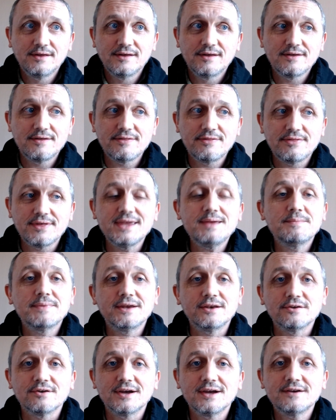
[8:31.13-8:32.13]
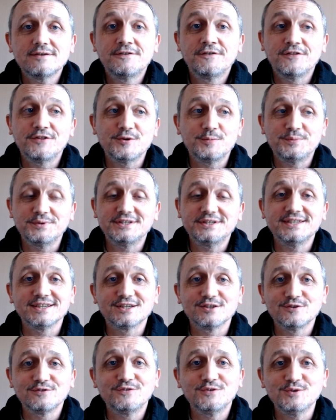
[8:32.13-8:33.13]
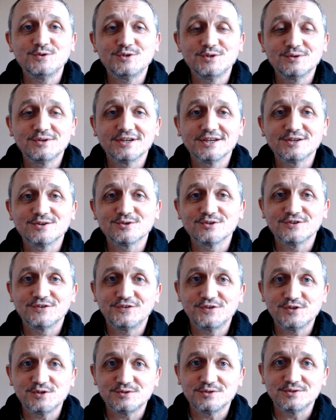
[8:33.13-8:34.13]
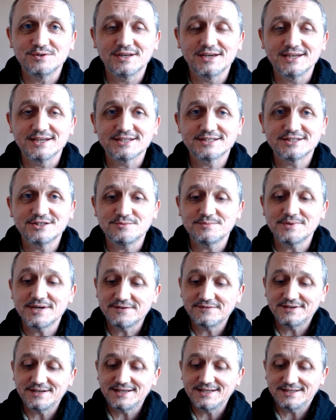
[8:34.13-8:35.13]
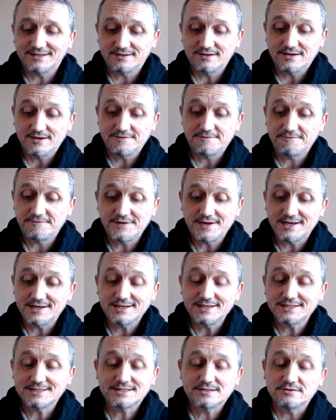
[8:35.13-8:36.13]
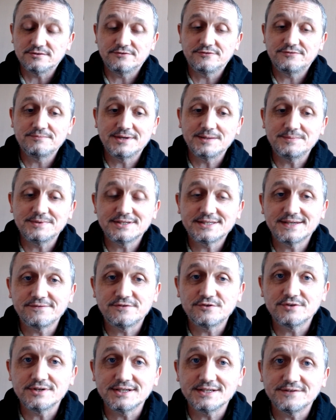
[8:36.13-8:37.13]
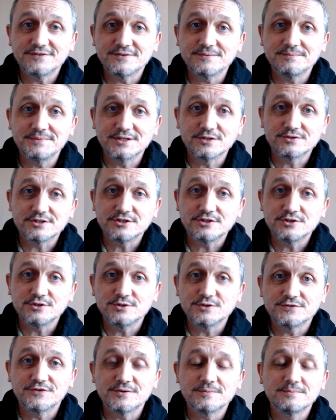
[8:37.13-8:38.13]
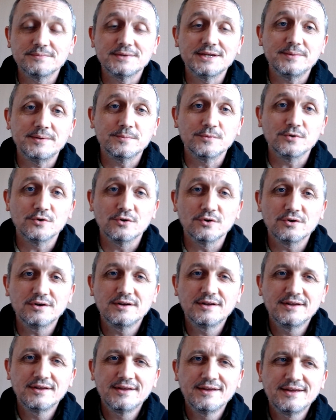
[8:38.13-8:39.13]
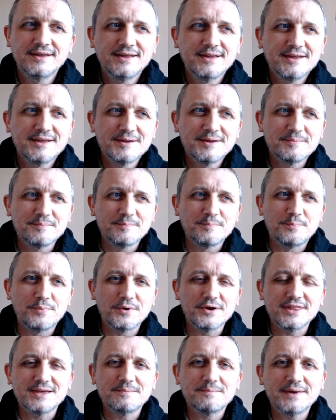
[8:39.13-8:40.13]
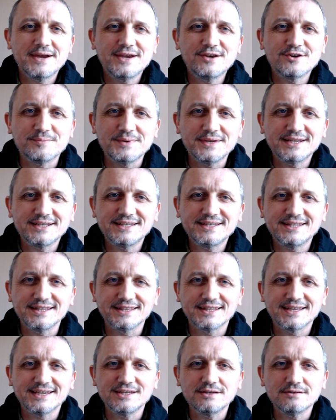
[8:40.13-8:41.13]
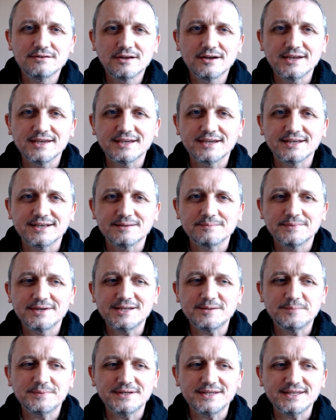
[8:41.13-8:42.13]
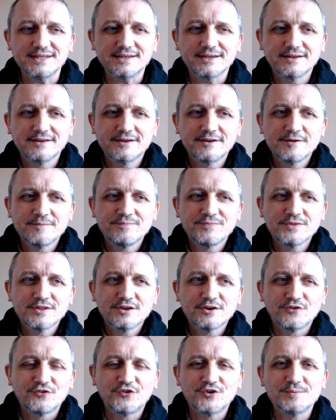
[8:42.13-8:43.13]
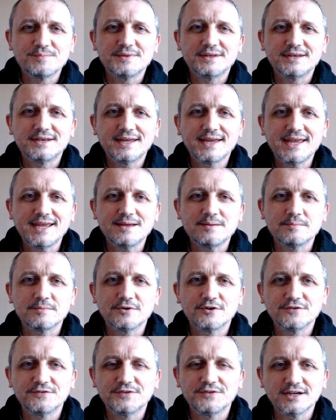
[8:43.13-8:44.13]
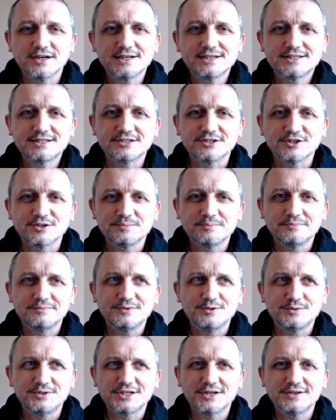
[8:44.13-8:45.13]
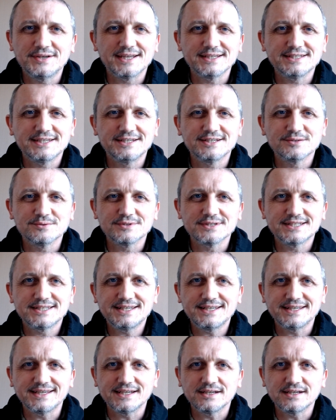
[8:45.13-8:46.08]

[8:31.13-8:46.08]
they may not have the particular food you like or the food you like. So you may have a fair list of maybe 7 or 8 different meals to choose from, maybe more, but there may not be anything there you like. And it may be from the name of the item, you don't actually know what's in it.